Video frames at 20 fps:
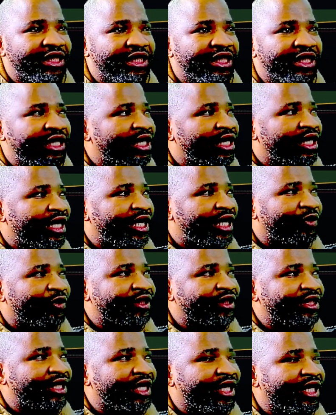I was
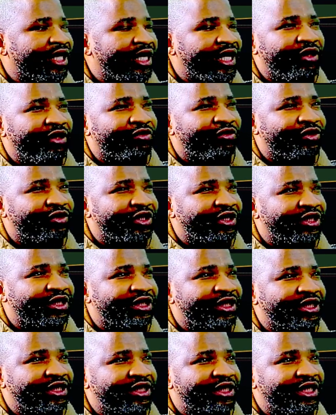having
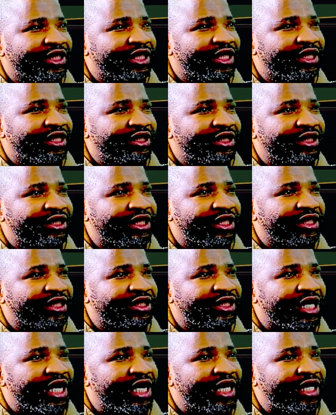this inter
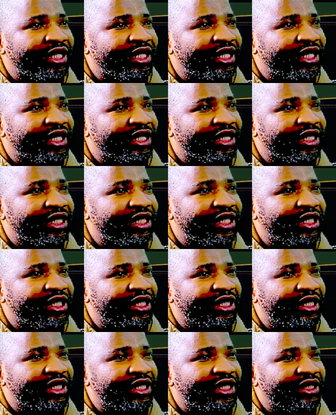channel
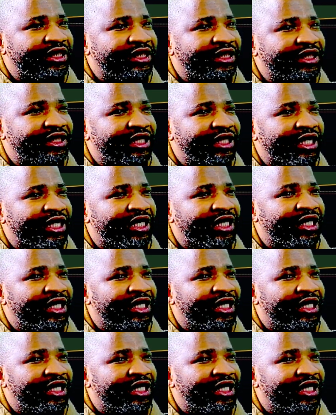uh, inter